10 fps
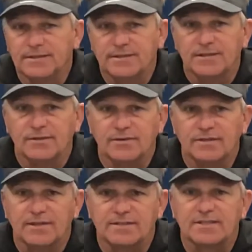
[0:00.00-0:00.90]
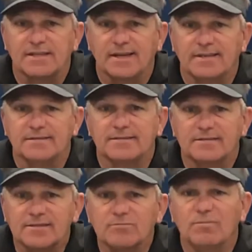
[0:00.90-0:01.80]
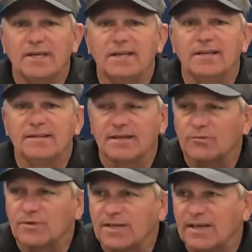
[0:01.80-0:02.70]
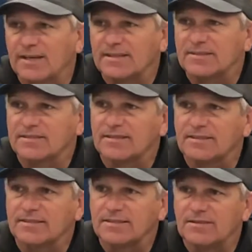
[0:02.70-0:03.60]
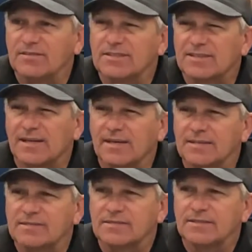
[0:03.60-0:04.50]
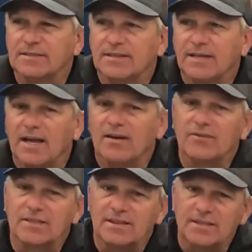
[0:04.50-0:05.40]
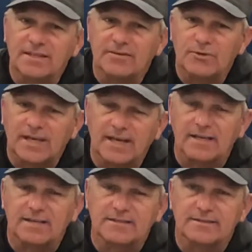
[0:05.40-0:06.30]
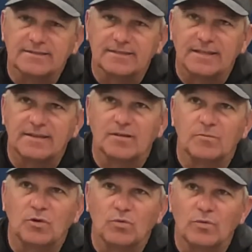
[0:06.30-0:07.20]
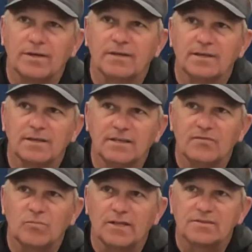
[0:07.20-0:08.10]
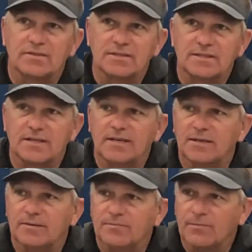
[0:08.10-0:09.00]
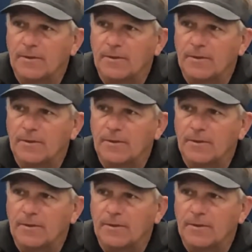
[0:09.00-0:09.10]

you know, it saddens me that we can't lead these guys, we can't get them a win and leave Blakeslee Stadium